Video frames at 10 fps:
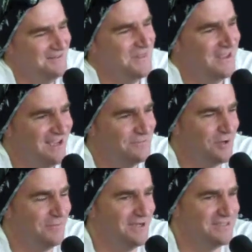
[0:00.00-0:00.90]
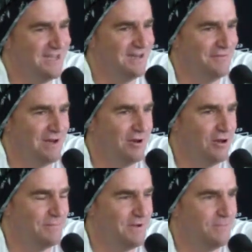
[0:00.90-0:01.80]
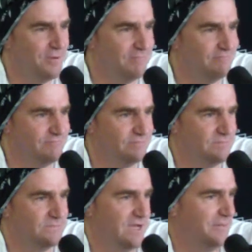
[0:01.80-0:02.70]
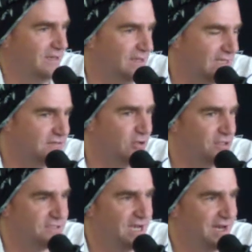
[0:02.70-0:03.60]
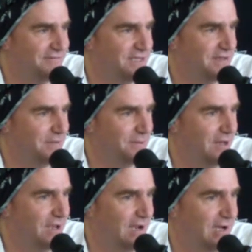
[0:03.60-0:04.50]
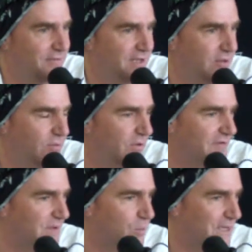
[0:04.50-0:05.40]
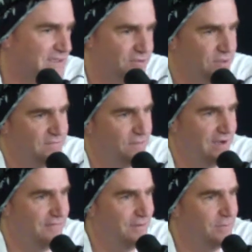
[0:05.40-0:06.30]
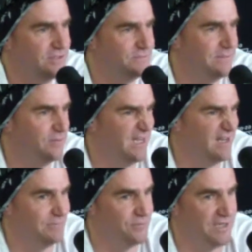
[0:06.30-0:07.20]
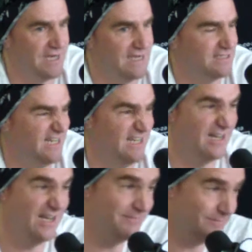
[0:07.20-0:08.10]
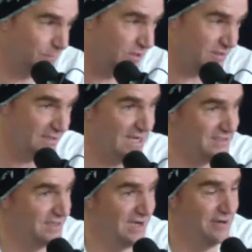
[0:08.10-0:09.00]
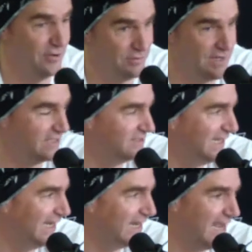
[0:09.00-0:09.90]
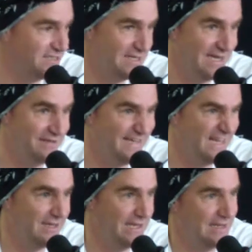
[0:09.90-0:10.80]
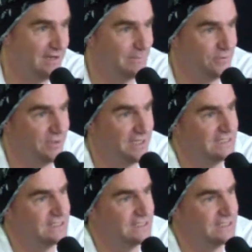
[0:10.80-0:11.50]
It's pretty much that. I mean, a lot of people, there's a lot of skydivers out there who have been wanting to do it forever. Most people end up doing it accidentally. Most of the guys that I know actually accidentally ended up doing it.